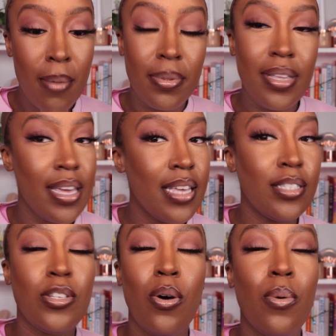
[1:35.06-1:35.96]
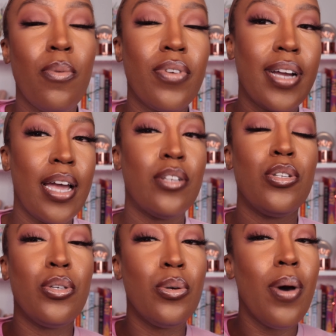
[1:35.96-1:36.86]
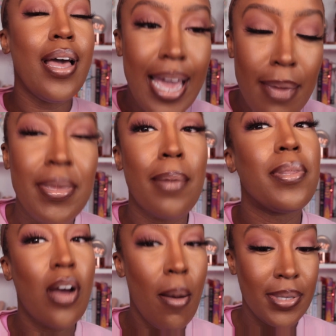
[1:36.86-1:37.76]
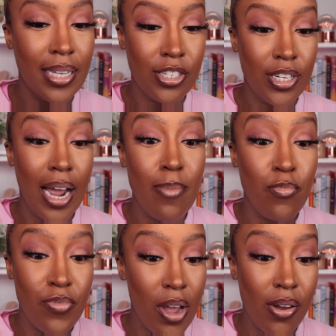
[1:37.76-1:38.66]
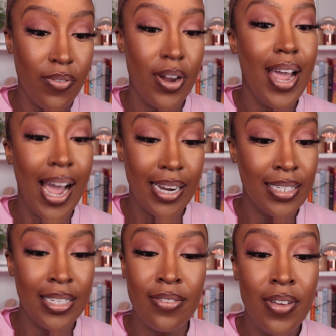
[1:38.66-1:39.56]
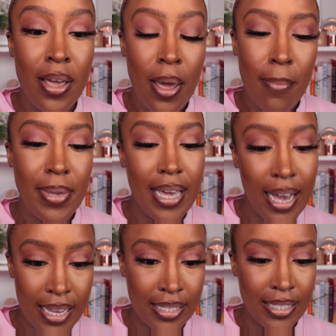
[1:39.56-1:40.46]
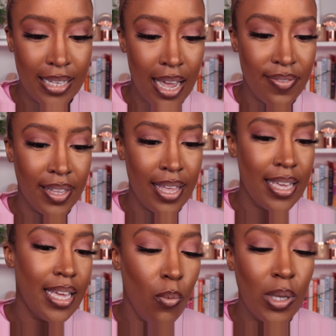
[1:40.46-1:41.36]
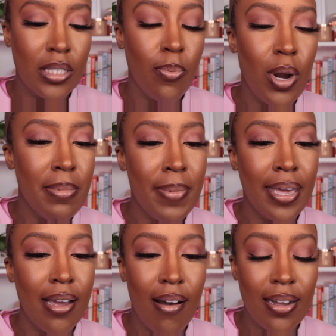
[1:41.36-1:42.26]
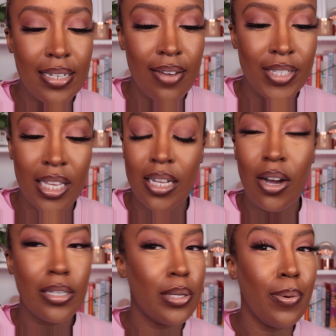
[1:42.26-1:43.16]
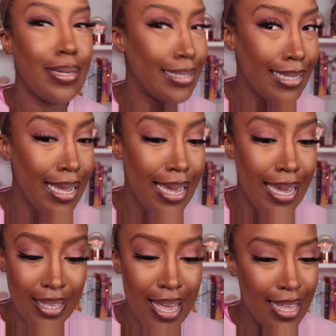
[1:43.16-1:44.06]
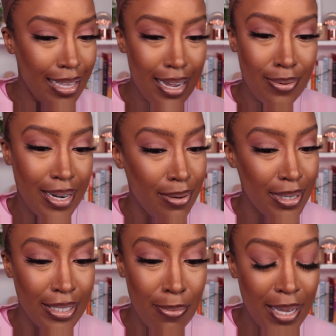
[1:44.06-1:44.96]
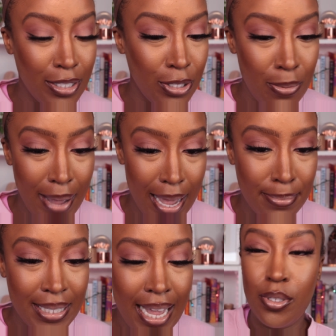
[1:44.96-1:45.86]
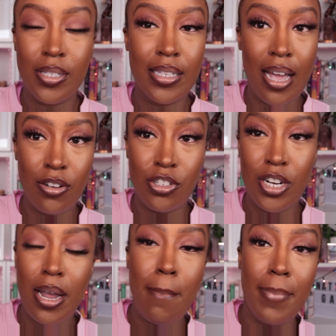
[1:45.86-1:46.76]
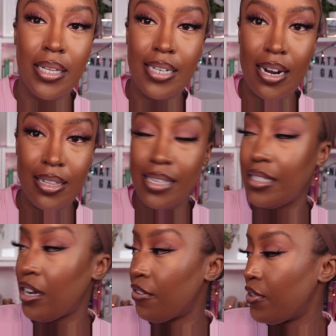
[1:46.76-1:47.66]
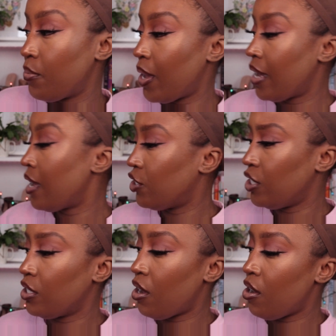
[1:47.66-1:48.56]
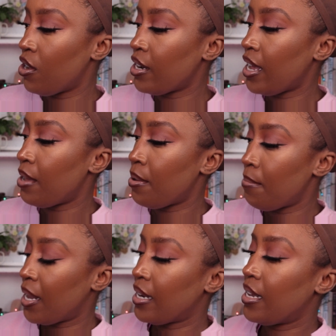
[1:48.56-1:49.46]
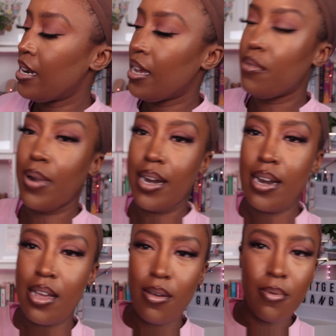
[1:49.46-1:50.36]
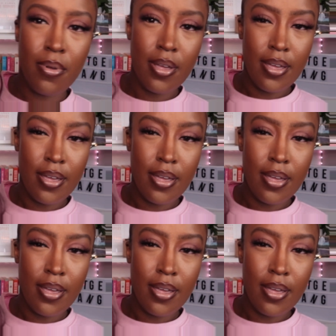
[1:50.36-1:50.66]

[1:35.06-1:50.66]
Please don't forget to hit me up in the comment section. I'm very, very active because I feel like, what's the point of me making content if it's not the content you want to see? Like, 1 and 1 don't make 2, babes. So this is an Outre melted hairline Seraphine wig. She's on a mannequin head right now,